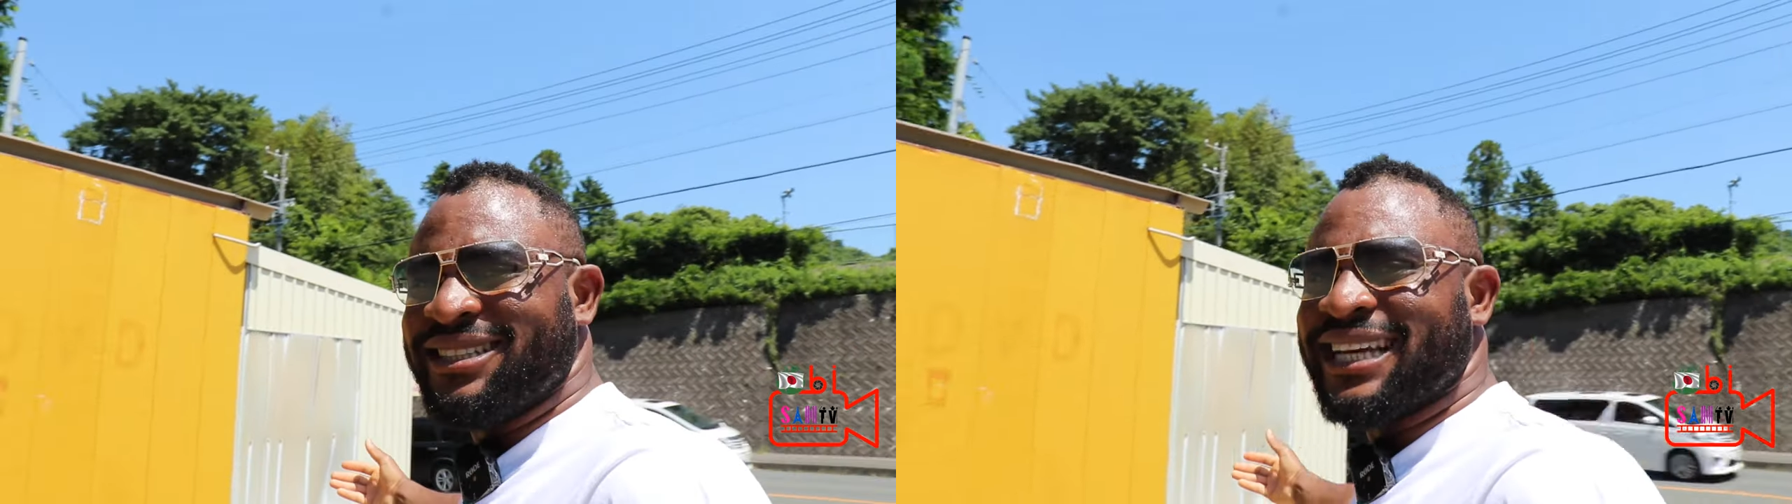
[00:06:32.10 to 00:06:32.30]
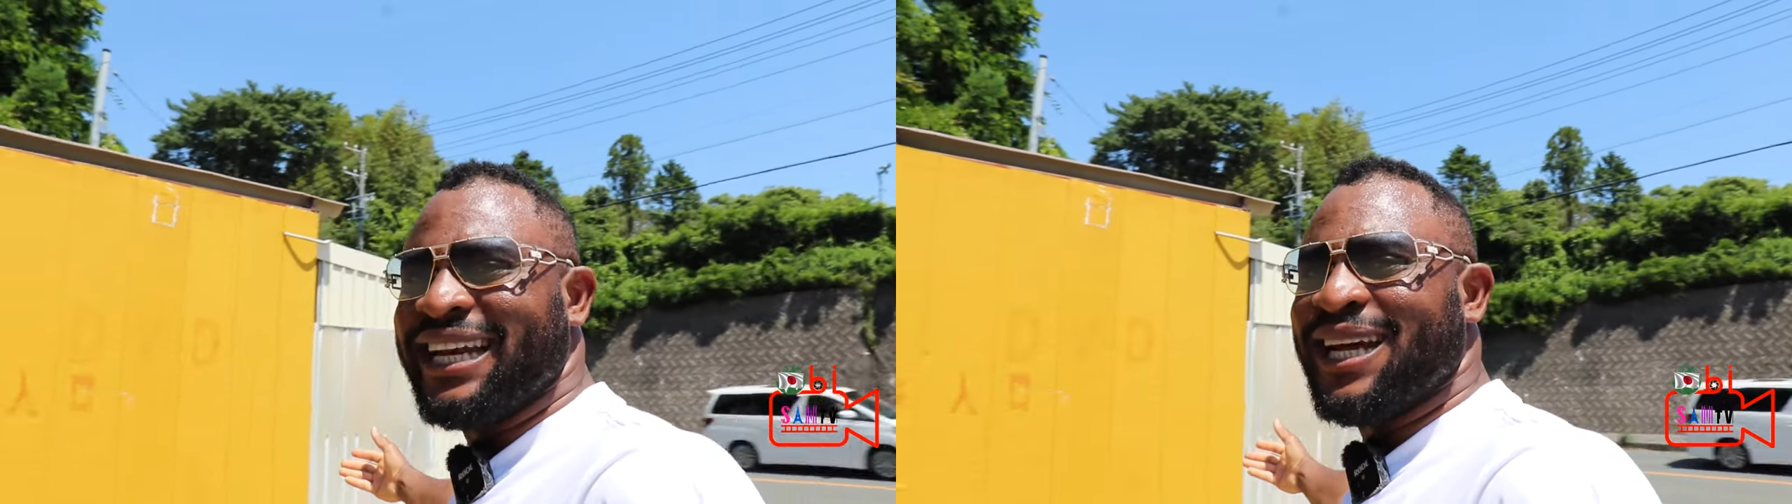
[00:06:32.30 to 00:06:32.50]

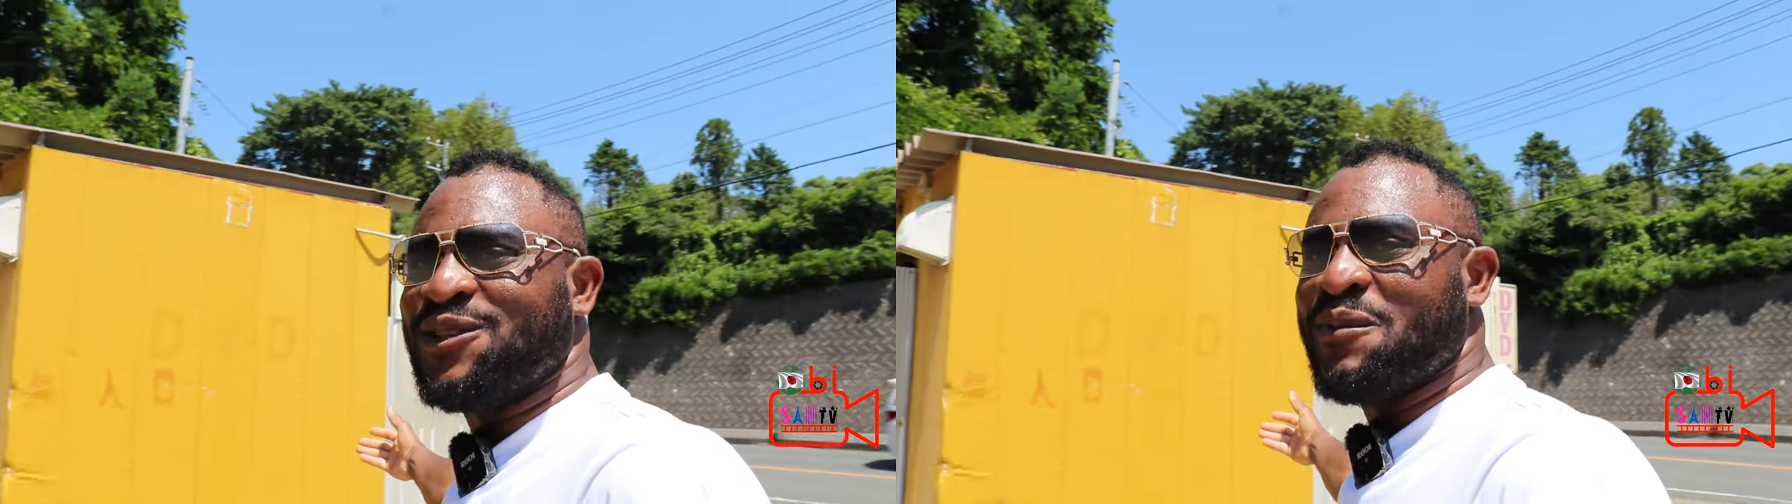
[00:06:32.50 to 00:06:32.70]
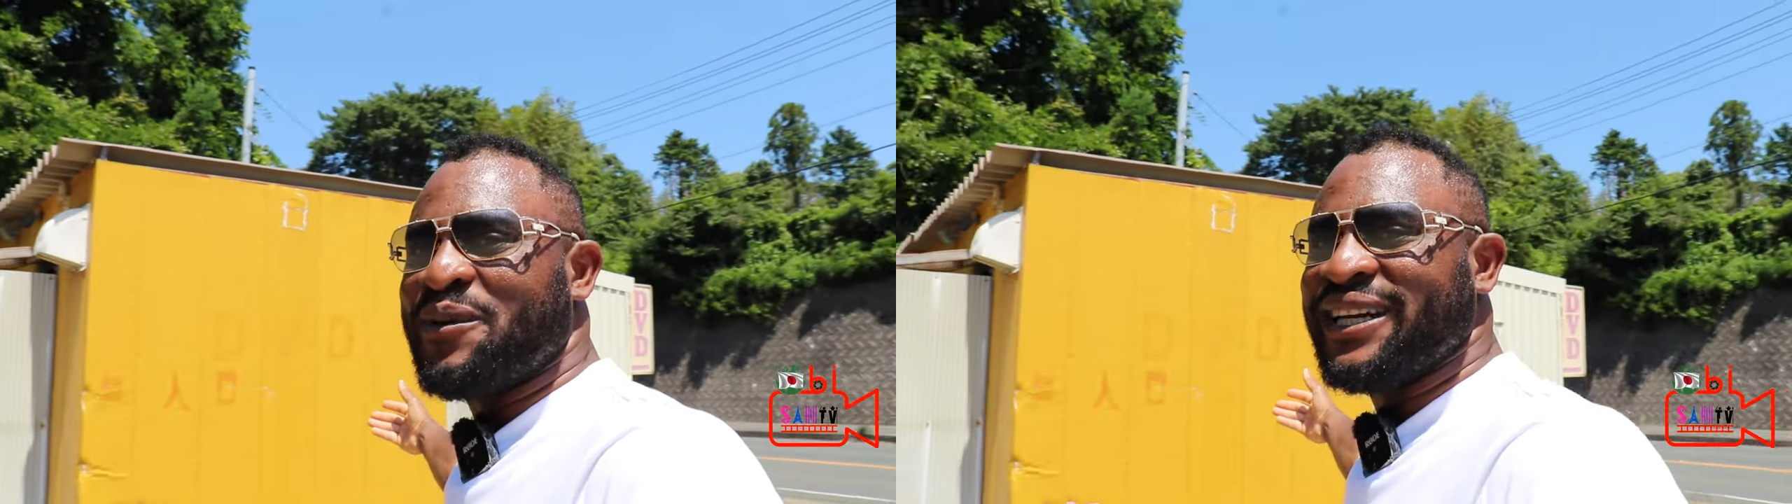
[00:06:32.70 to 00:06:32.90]

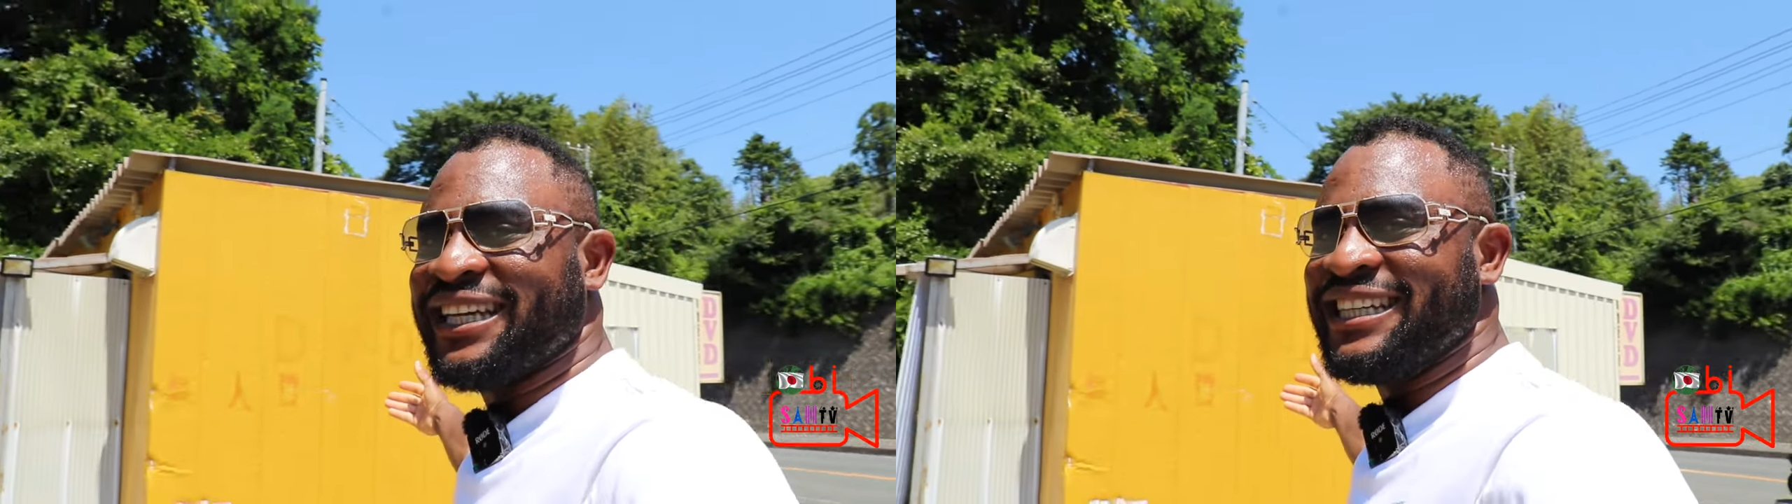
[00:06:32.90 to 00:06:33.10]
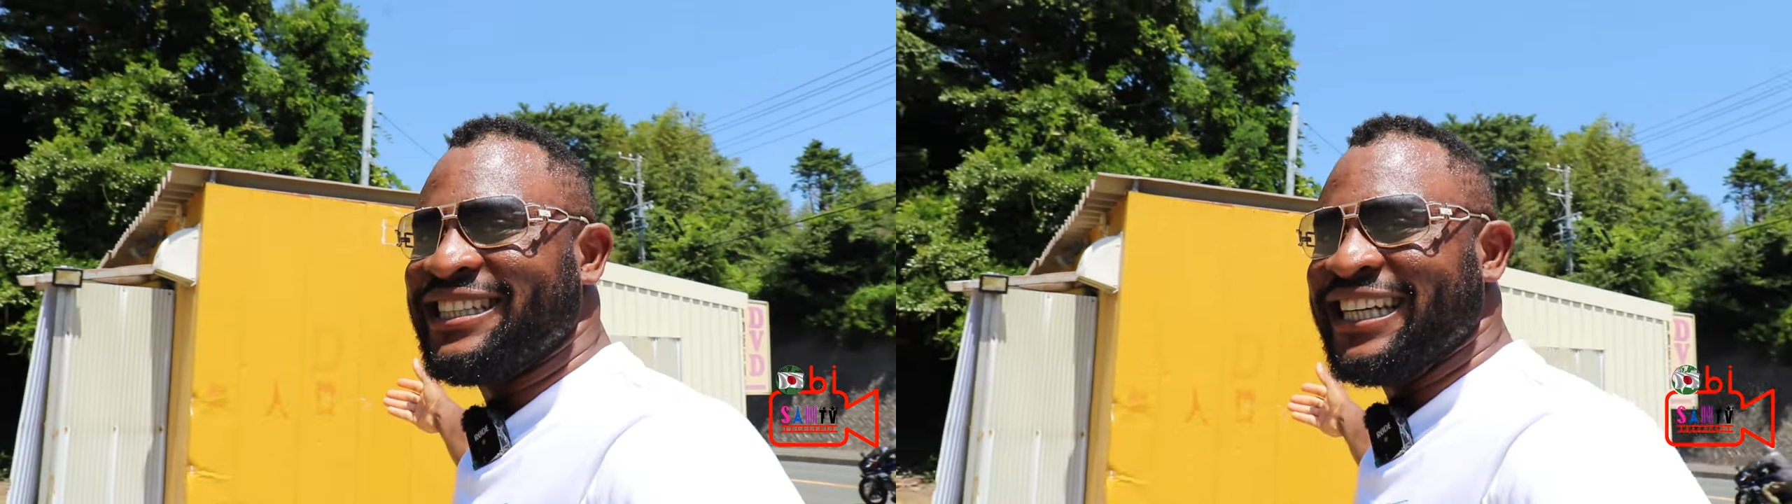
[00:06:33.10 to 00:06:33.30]
decided to
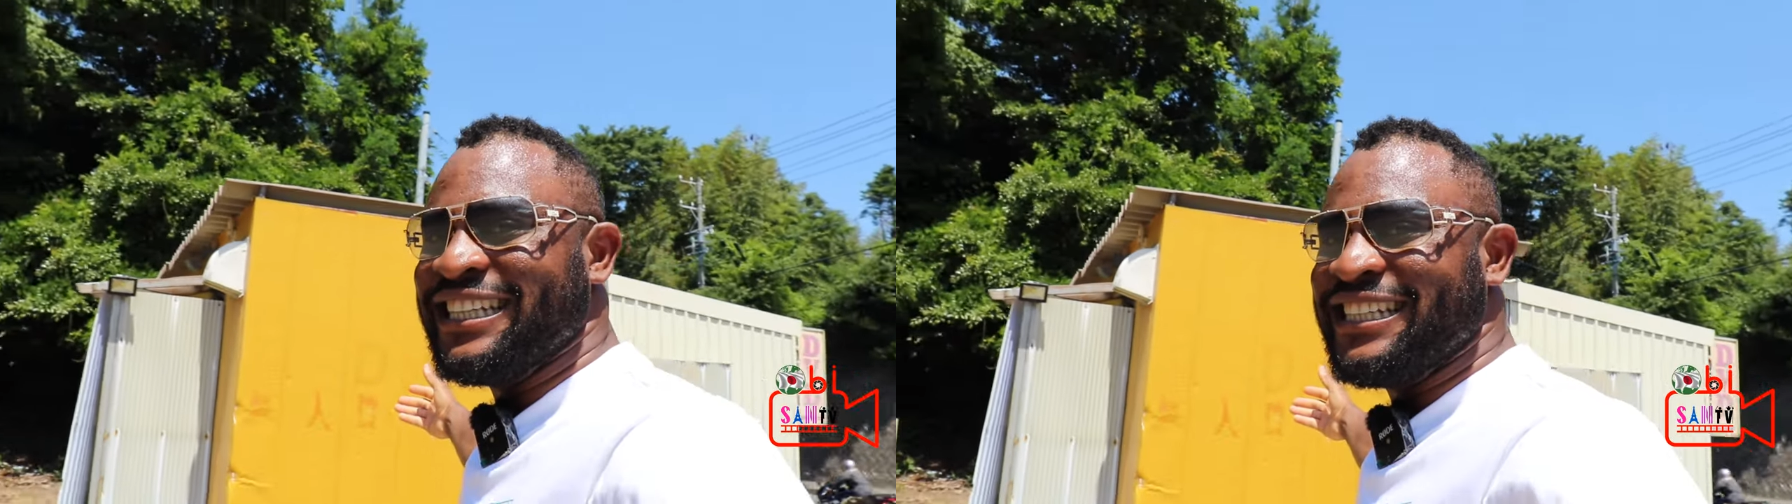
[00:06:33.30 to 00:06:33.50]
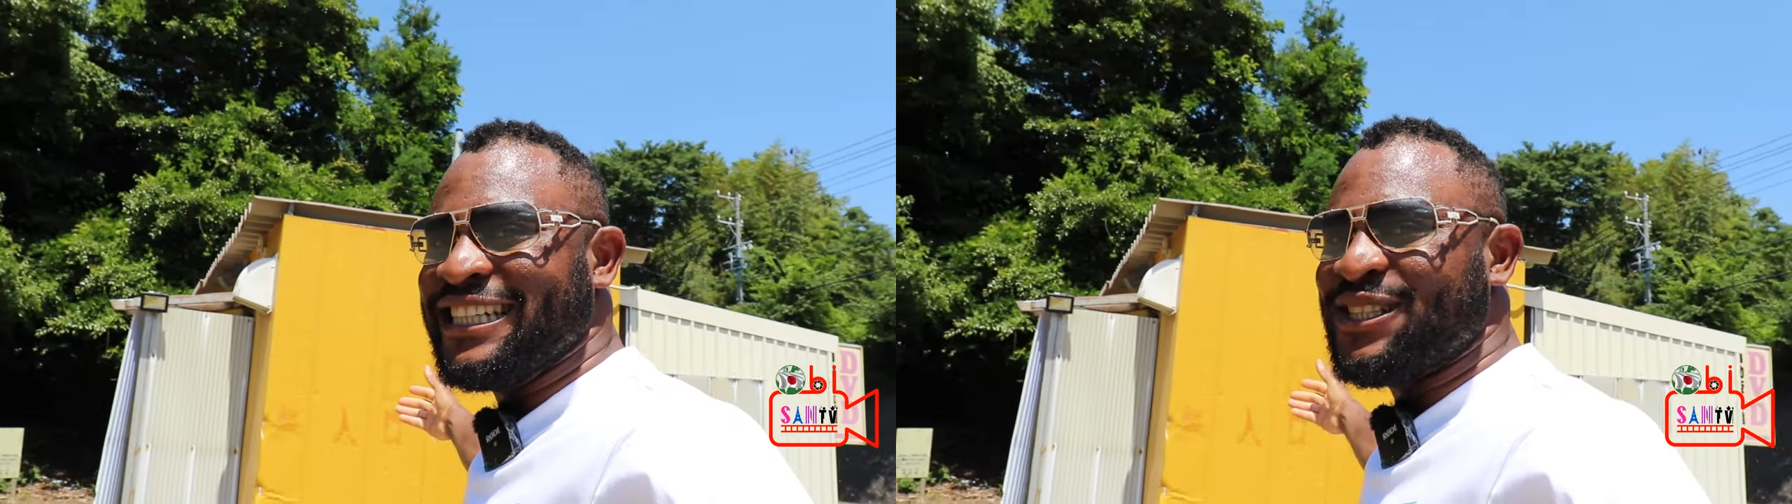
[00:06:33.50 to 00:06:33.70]
bring it
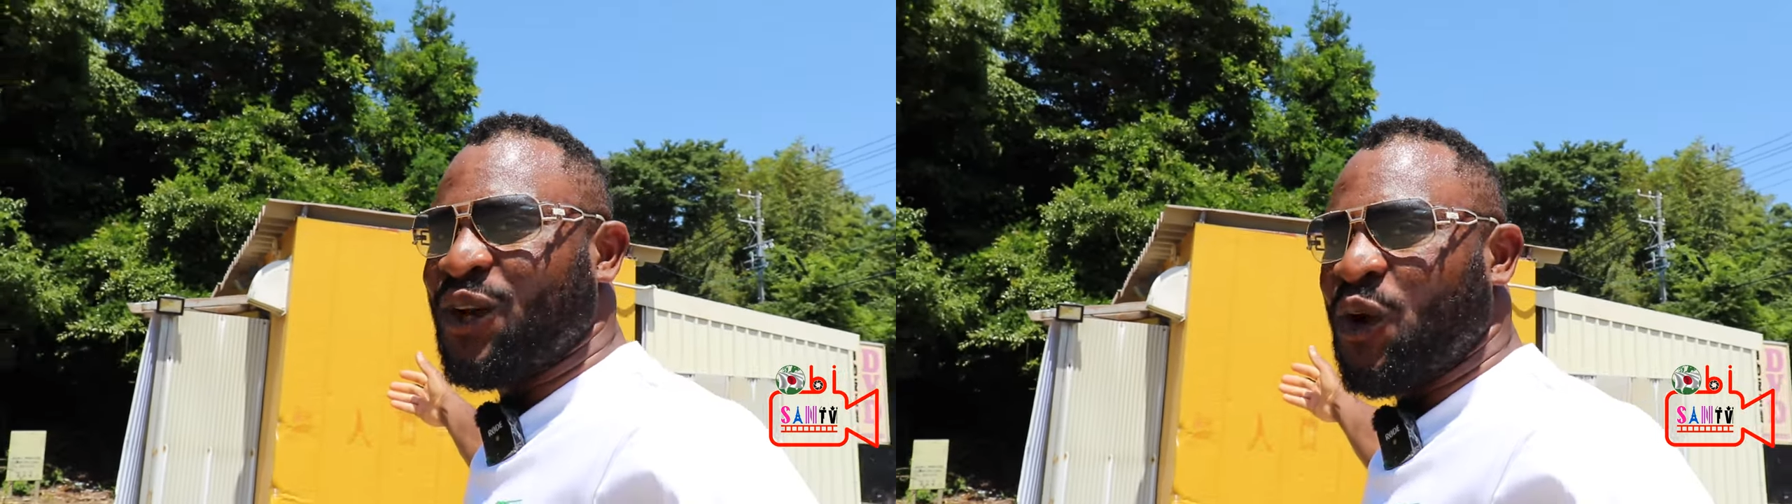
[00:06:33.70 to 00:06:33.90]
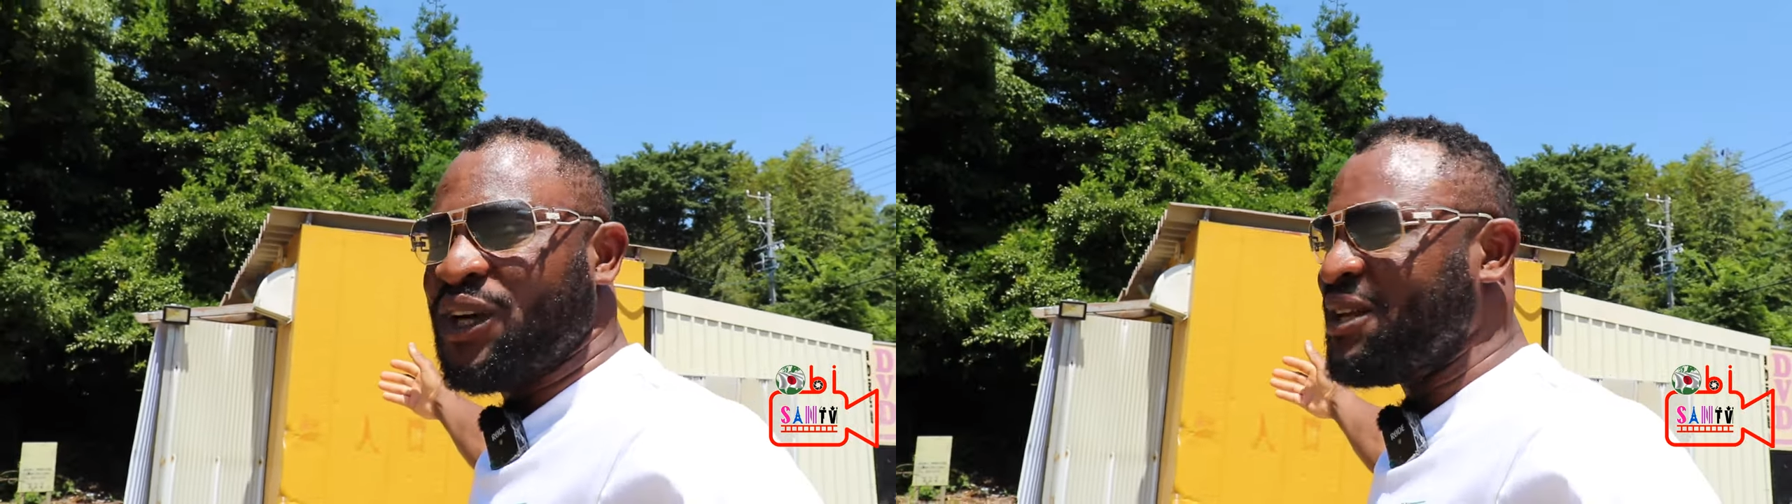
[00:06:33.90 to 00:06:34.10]
in this
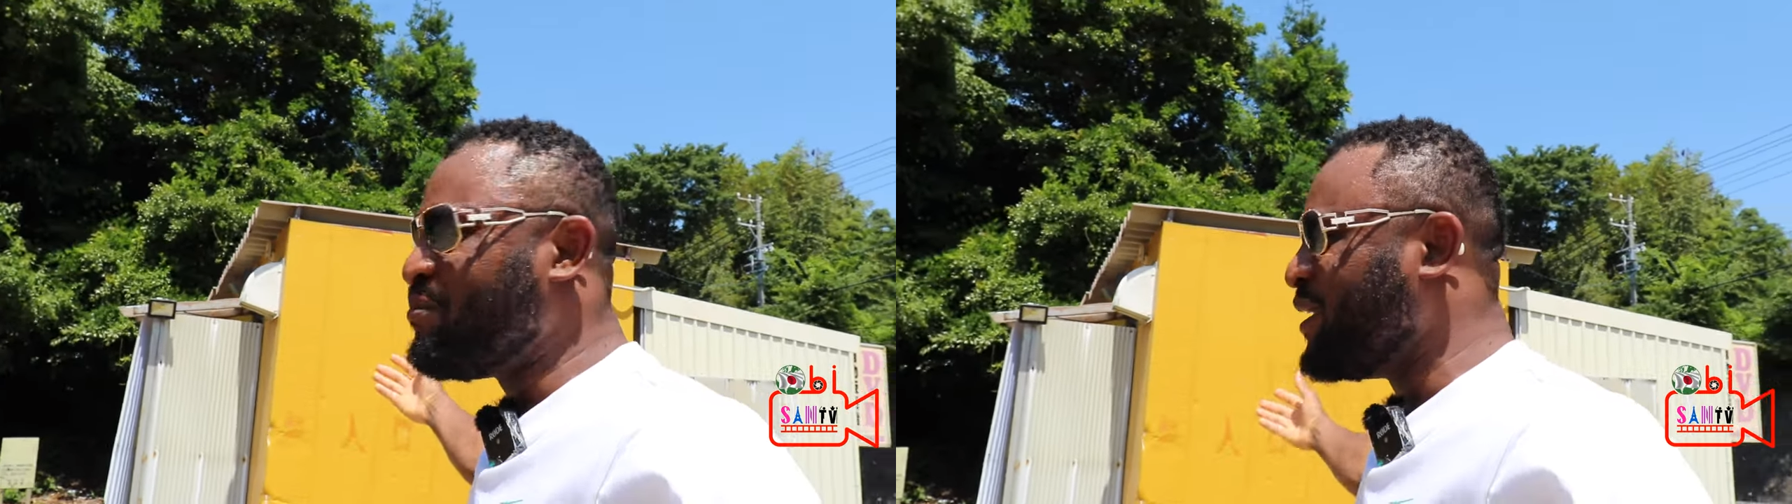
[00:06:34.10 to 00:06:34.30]
lonely